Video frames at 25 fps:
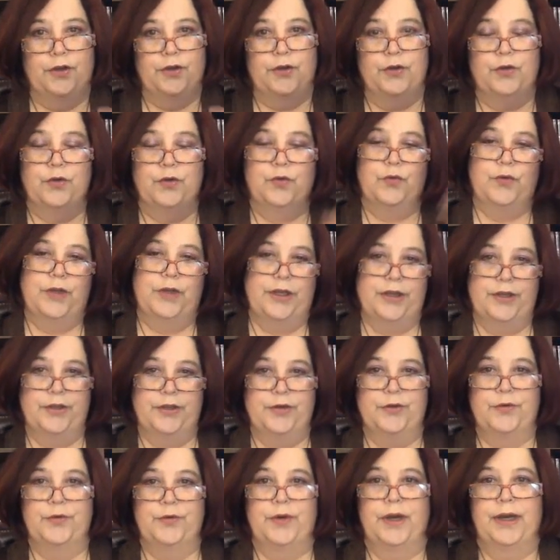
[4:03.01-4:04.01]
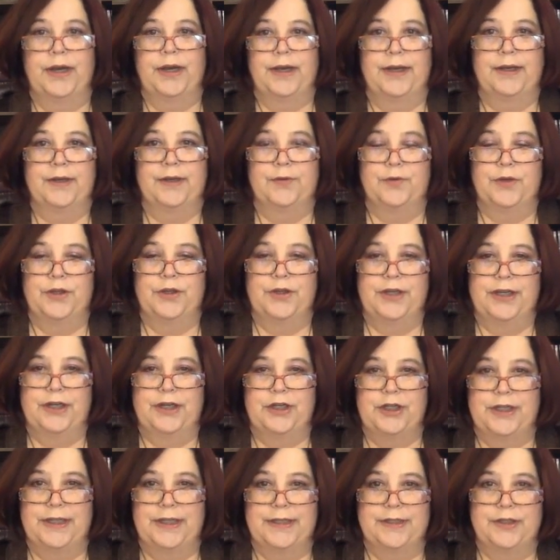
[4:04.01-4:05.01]
who, when you
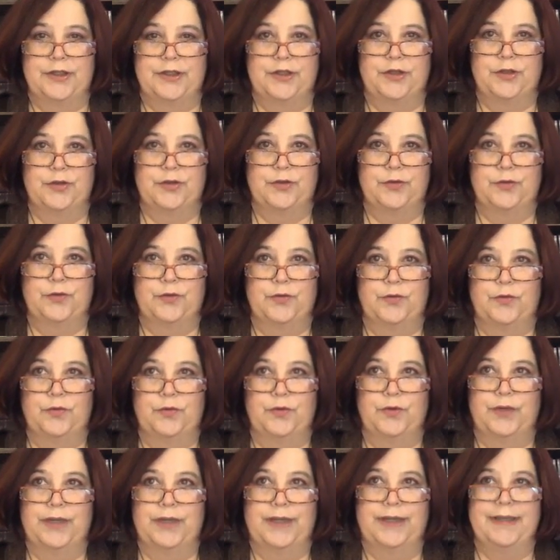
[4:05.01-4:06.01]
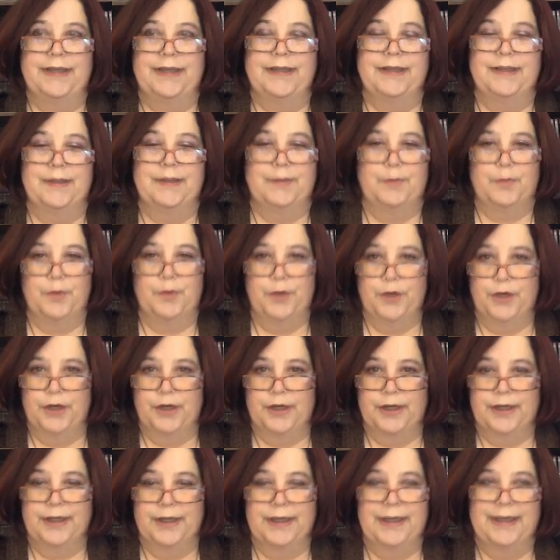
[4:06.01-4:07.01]
get a chance to read the
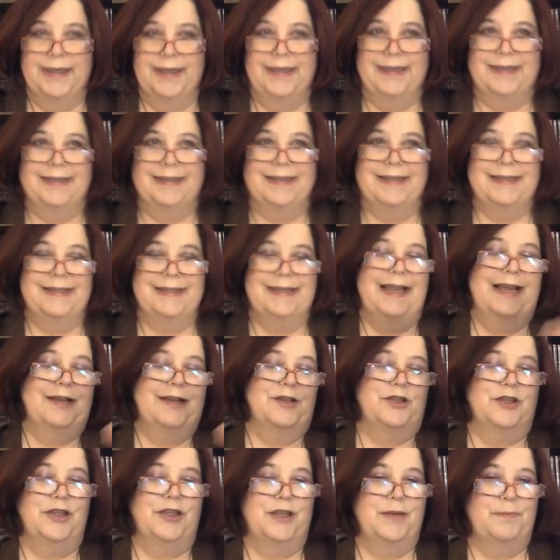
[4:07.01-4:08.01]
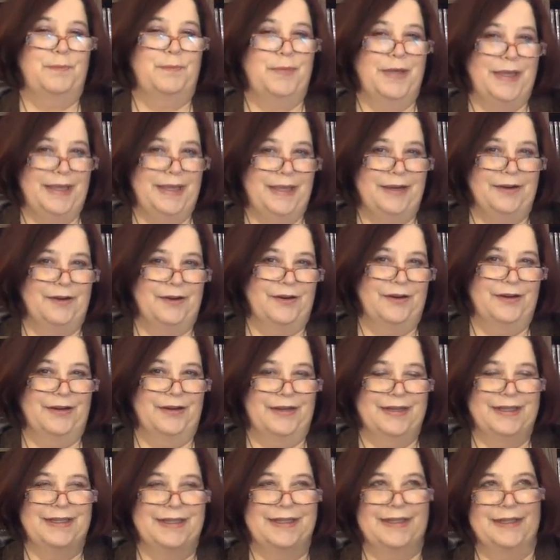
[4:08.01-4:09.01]
book, doesn't actually
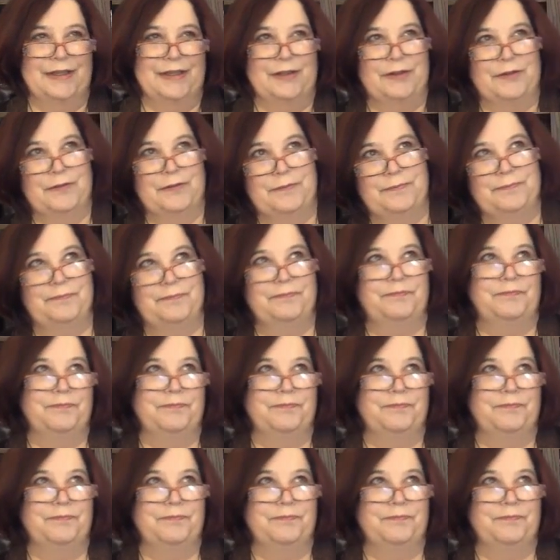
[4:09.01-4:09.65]
appear until,